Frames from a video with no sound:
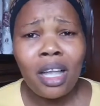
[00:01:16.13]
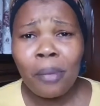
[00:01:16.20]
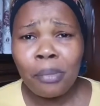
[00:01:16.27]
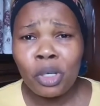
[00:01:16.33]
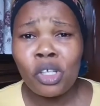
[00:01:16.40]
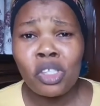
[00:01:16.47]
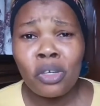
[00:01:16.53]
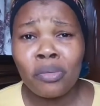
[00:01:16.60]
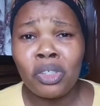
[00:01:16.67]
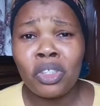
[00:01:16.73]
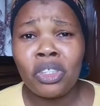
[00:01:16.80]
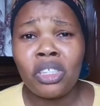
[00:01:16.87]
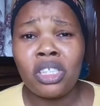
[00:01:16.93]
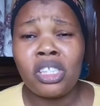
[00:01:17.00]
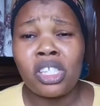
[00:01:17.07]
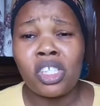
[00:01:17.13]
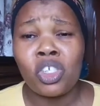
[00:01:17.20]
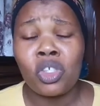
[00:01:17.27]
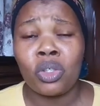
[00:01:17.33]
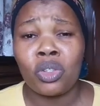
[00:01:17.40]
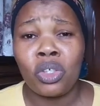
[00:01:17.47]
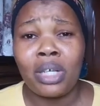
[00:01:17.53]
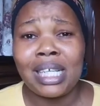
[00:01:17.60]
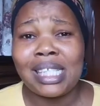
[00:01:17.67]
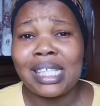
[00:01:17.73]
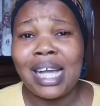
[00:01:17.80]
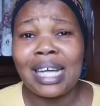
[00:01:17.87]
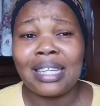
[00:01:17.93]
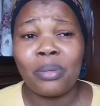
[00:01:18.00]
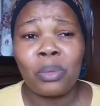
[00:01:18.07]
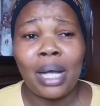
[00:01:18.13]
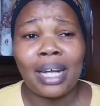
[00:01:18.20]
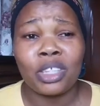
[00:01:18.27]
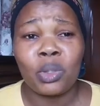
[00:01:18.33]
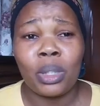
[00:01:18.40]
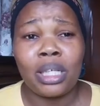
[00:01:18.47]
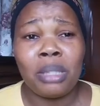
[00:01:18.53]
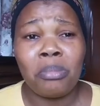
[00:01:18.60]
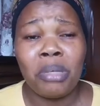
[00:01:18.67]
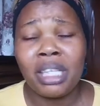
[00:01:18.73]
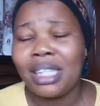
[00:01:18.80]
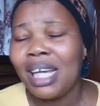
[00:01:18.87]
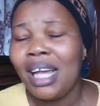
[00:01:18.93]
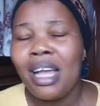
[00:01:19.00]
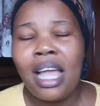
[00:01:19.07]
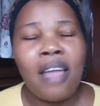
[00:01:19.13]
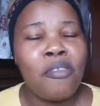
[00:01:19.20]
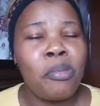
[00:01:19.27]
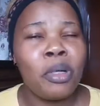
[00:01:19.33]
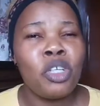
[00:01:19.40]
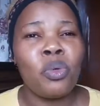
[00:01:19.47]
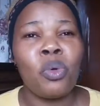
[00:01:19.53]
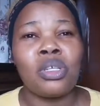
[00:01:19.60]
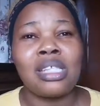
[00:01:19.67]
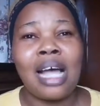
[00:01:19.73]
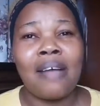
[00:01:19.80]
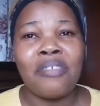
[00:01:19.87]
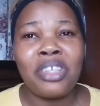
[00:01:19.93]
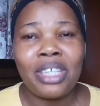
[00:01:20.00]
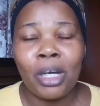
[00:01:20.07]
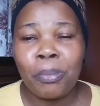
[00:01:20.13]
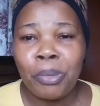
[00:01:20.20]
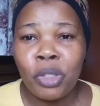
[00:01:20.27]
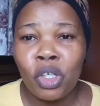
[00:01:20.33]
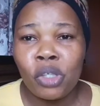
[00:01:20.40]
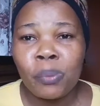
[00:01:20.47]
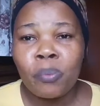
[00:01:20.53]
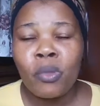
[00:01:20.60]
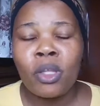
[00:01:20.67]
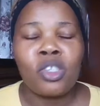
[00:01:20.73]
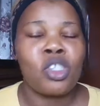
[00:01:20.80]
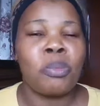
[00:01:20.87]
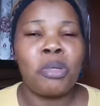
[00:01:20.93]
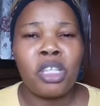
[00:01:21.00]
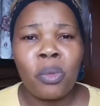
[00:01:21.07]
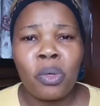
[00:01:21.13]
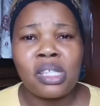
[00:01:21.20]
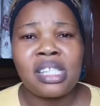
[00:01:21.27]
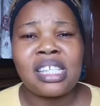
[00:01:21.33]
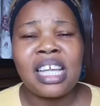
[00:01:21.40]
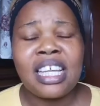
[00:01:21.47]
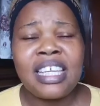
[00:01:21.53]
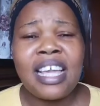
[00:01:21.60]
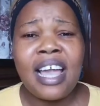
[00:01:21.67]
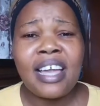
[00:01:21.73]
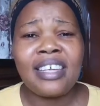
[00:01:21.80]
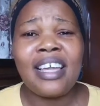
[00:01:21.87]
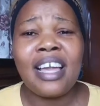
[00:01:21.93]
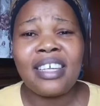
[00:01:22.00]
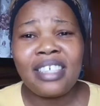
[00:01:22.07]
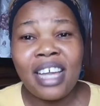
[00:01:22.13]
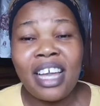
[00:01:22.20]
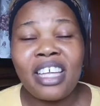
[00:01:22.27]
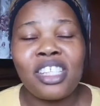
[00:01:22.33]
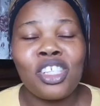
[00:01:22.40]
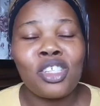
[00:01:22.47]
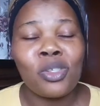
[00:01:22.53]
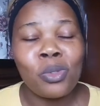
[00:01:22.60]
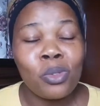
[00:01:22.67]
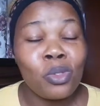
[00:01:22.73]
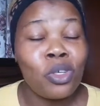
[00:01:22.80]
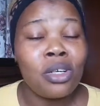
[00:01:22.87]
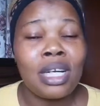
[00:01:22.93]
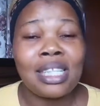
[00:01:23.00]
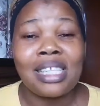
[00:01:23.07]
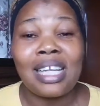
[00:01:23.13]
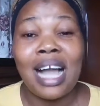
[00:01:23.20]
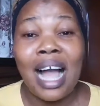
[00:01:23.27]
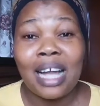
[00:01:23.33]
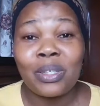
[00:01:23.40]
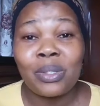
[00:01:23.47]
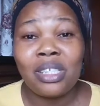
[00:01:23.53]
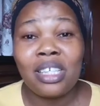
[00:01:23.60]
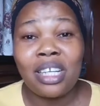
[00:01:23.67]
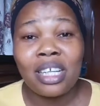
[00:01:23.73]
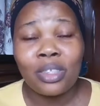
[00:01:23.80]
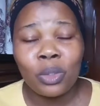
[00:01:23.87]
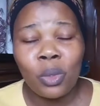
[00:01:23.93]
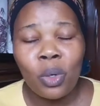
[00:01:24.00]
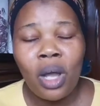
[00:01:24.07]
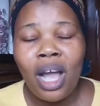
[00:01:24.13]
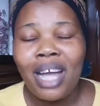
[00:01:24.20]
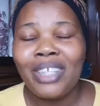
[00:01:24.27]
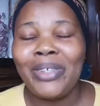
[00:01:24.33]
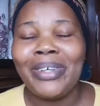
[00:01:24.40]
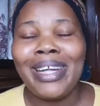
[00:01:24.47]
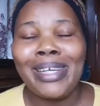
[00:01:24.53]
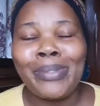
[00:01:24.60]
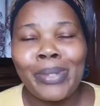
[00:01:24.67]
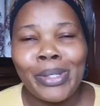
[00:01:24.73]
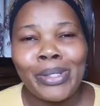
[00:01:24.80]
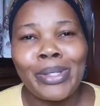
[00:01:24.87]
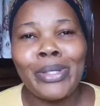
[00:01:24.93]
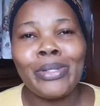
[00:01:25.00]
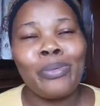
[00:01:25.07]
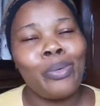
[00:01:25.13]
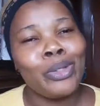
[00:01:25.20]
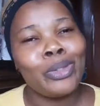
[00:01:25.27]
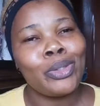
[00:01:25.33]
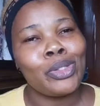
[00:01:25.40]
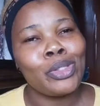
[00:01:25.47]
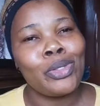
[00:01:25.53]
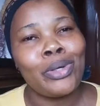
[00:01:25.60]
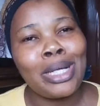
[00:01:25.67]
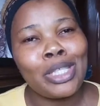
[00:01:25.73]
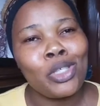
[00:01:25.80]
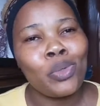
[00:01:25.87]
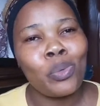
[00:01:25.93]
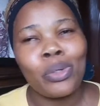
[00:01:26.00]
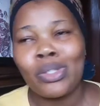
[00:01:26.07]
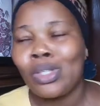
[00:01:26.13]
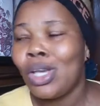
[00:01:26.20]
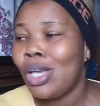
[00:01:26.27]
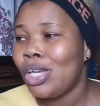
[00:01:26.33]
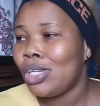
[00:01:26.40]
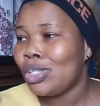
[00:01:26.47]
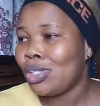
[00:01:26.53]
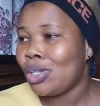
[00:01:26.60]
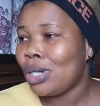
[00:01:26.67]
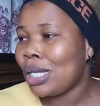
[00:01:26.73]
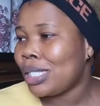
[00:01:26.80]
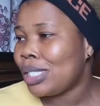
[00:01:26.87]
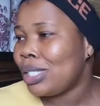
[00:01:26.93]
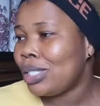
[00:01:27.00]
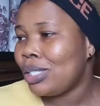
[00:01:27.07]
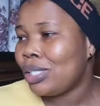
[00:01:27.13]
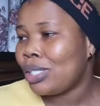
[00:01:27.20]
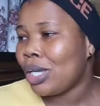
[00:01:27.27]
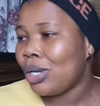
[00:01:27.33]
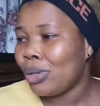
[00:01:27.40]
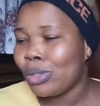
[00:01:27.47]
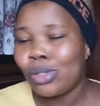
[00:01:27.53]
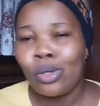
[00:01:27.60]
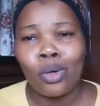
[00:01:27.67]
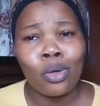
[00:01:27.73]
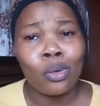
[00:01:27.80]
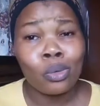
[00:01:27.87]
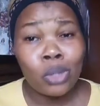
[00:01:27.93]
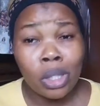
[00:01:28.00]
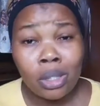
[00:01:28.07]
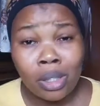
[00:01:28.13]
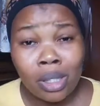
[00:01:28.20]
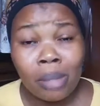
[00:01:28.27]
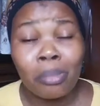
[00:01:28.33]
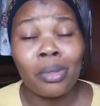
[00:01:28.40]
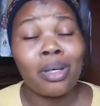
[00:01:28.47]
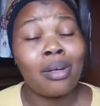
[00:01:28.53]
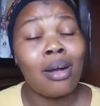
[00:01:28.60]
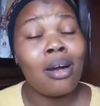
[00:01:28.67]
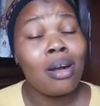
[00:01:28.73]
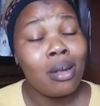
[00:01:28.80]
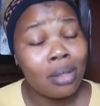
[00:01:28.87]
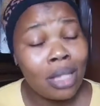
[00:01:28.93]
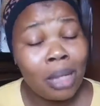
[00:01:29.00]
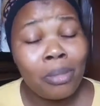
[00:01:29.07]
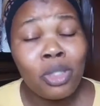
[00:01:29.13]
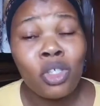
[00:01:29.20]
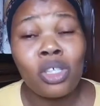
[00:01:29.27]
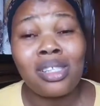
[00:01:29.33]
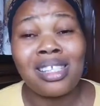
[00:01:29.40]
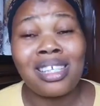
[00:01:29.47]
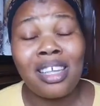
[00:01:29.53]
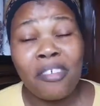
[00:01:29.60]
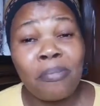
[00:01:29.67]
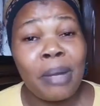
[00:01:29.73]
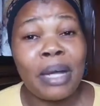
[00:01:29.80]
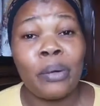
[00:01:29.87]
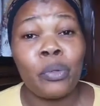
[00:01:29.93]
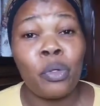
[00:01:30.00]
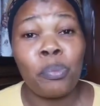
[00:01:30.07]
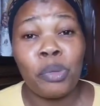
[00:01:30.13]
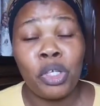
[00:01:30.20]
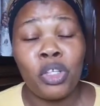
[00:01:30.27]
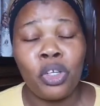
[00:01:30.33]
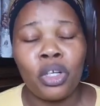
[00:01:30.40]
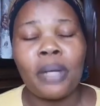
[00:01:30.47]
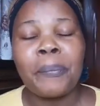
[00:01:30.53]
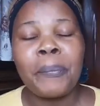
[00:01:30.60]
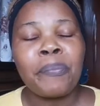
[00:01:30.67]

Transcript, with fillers: because of the, the decision Dorathy had actually made. Everybody was having their opinion. Somebody was saying, yeah, yeah, yeah, it is good Dorathy actually let go. The others were saying, what does Dorathy want? Is Dorathy jealous or something? But oh, let me just give my own opinion